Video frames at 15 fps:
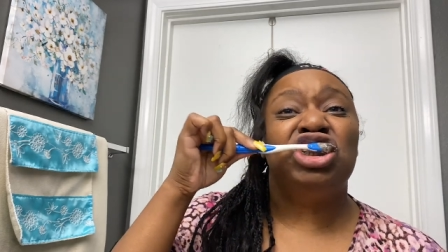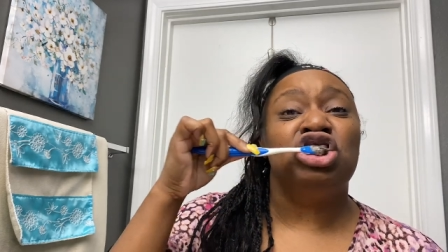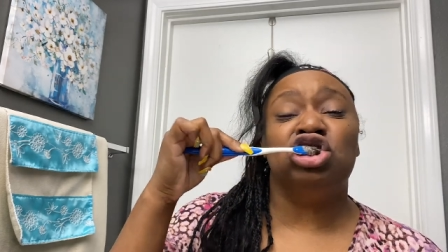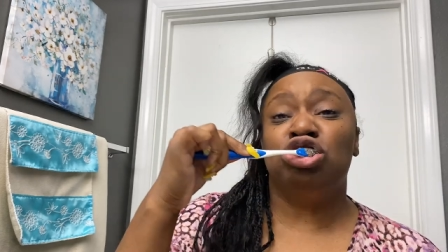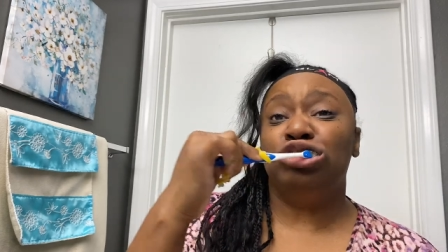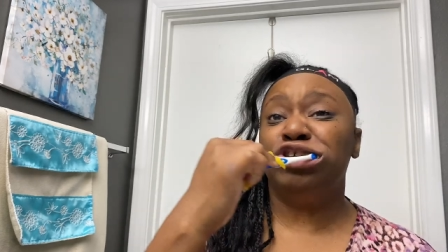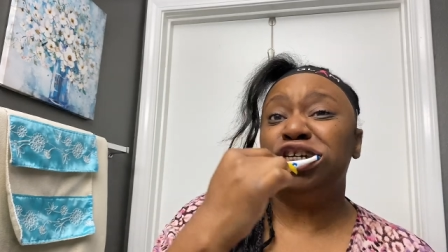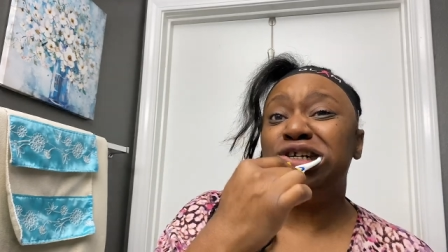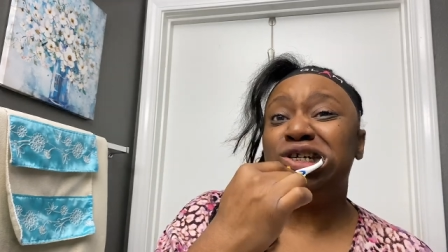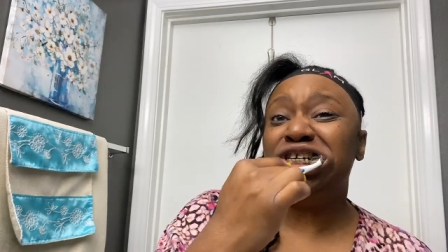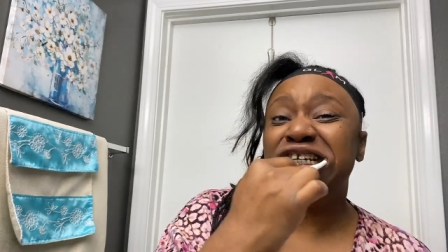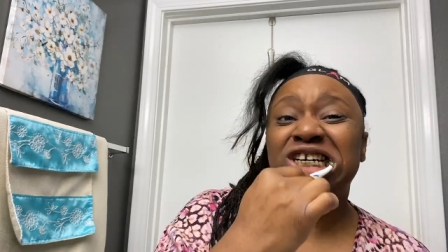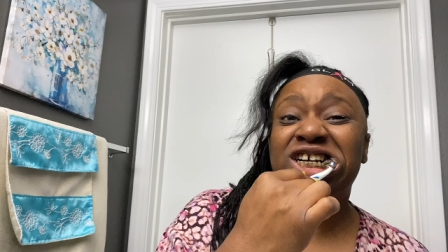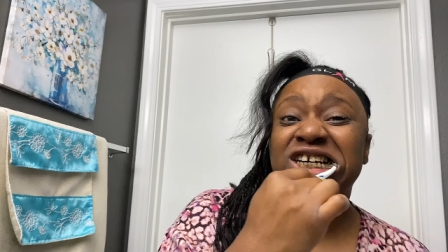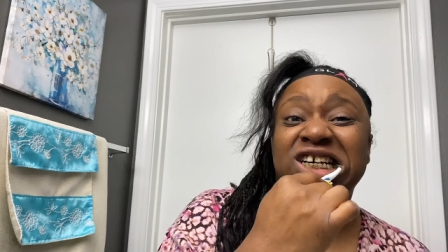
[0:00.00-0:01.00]
I've never
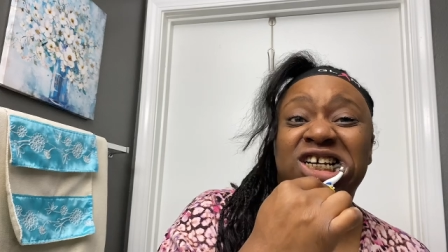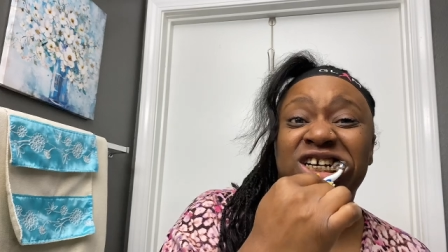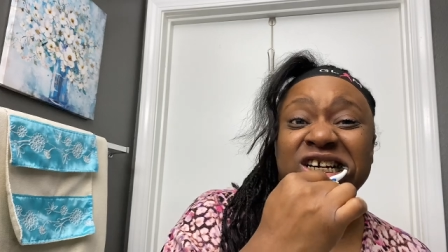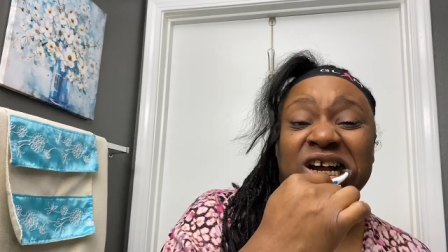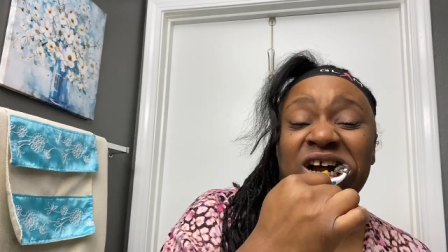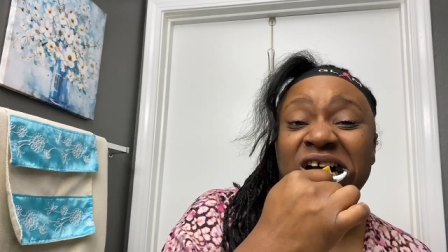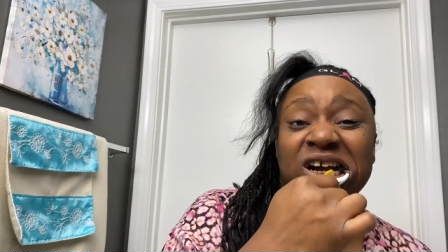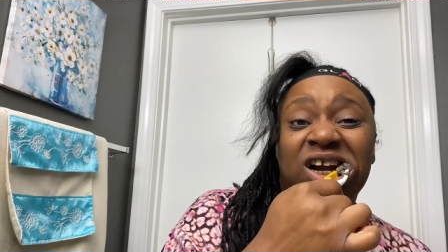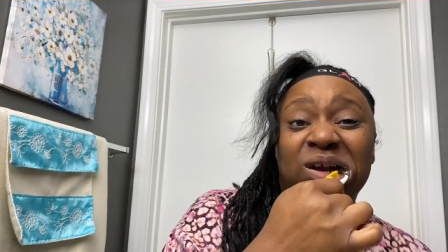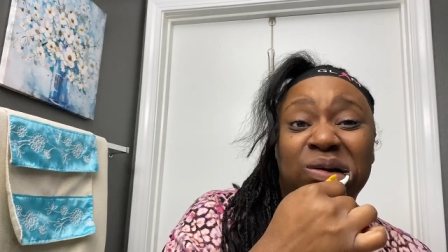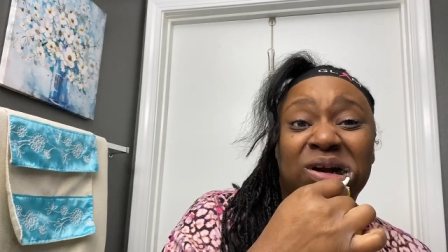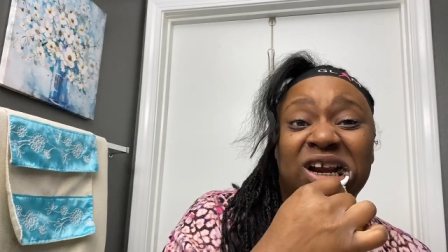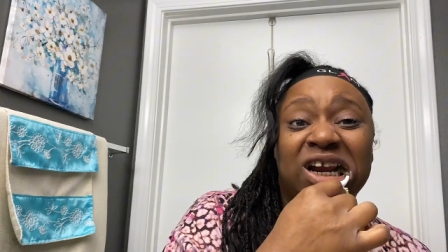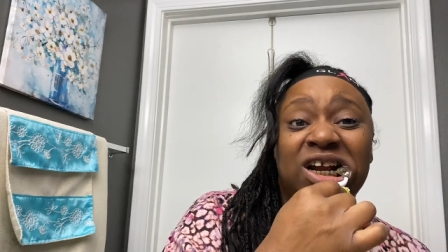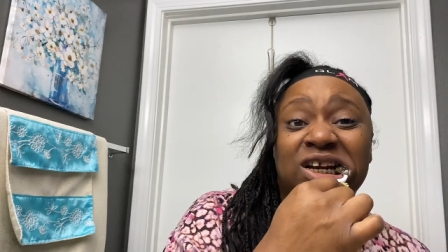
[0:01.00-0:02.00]
had. I've
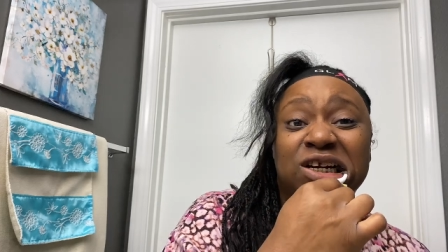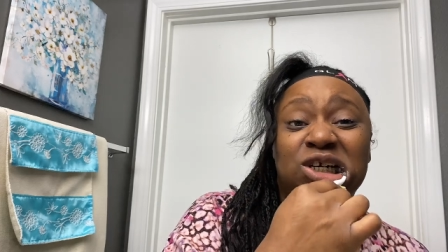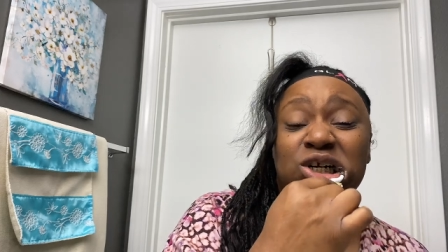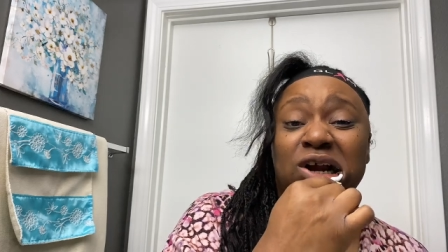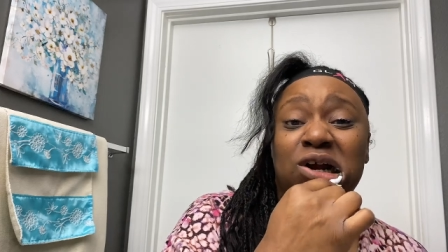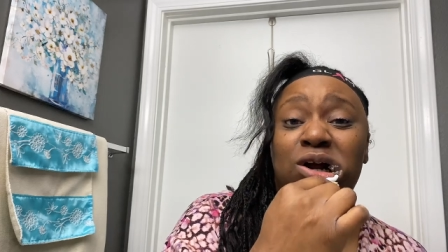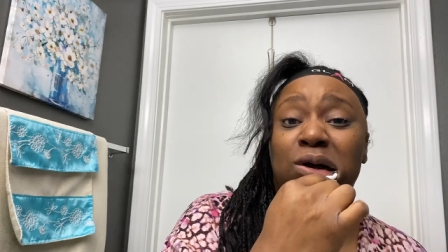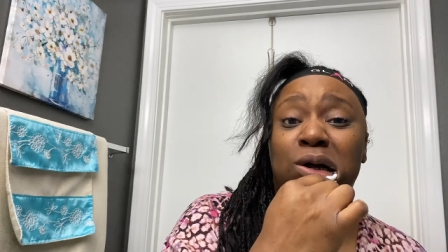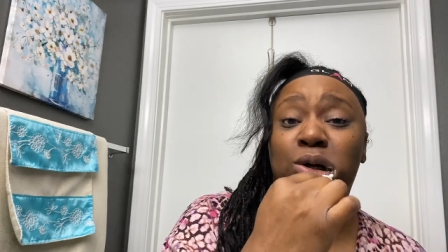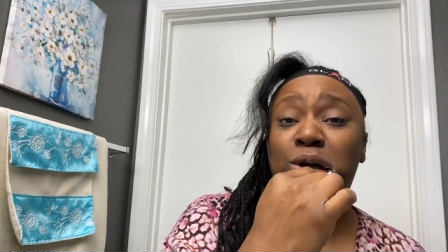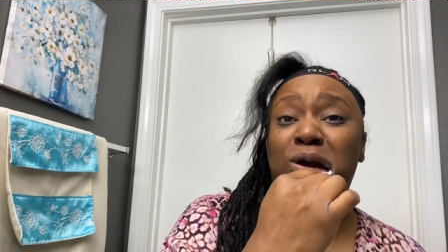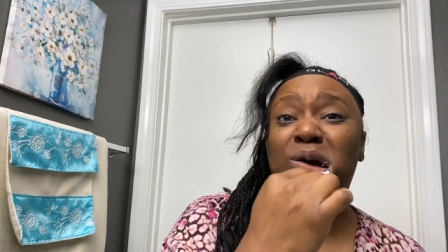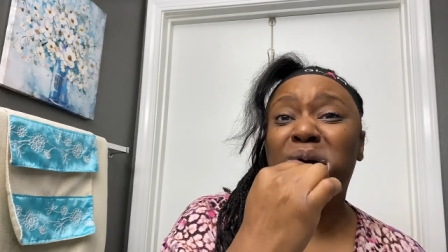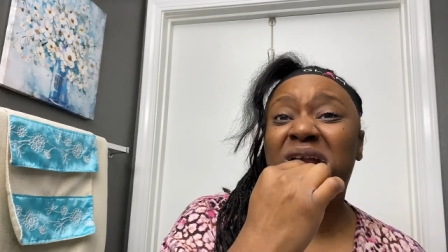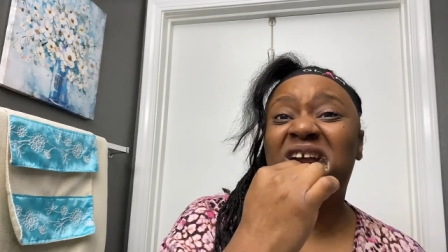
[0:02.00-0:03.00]
never had the charcoal
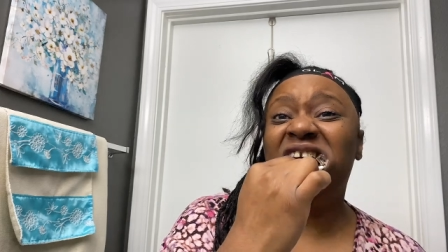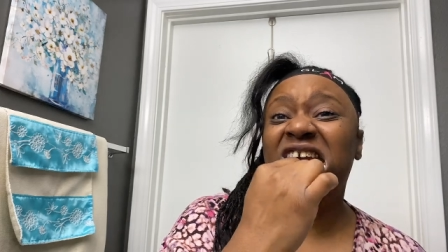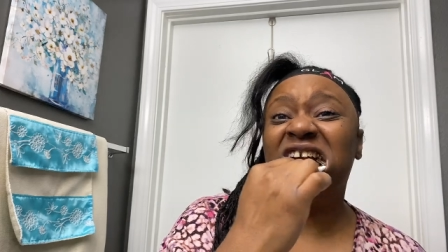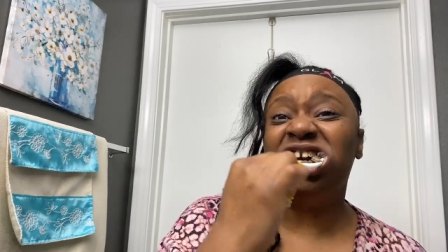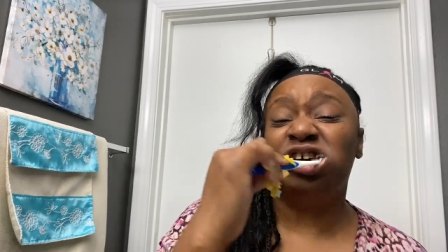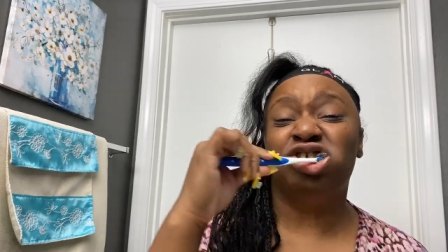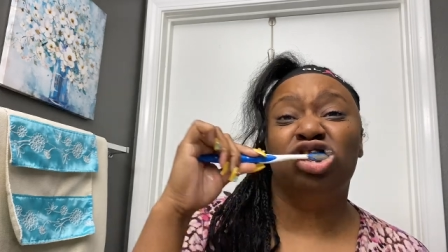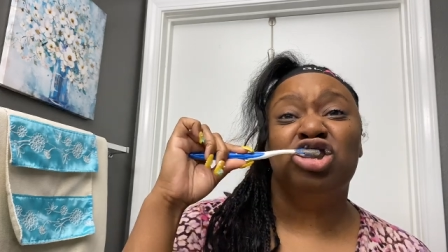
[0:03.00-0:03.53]
toothpaste.